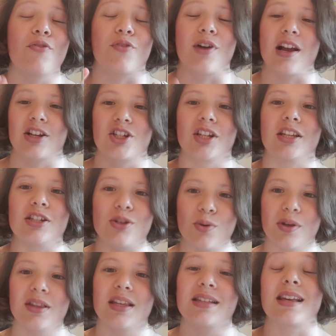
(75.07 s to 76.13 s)
for actually
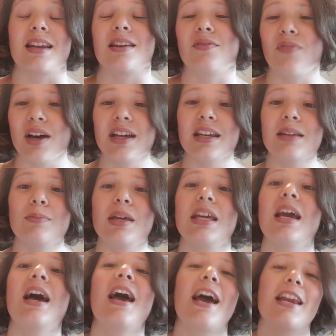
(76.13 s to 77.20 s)
doing this and inviting me,